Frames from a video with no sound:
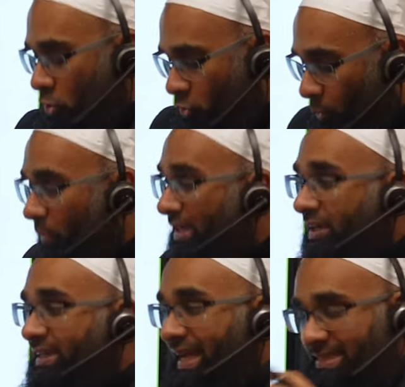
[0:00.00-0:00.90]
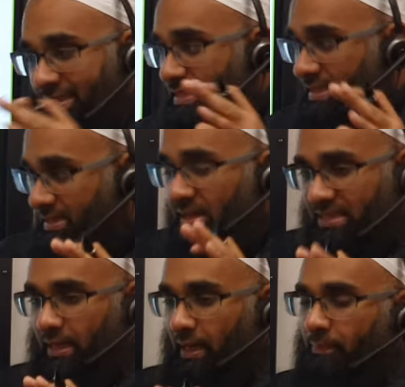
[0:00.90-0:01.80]
So, what we're looking at in this
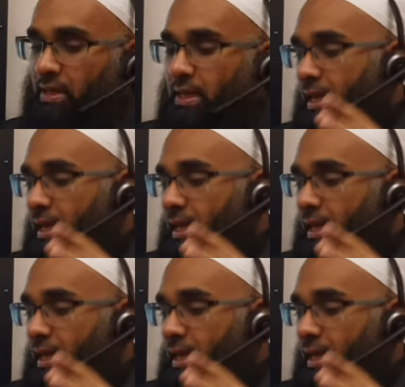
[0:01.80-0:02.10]
mas'ala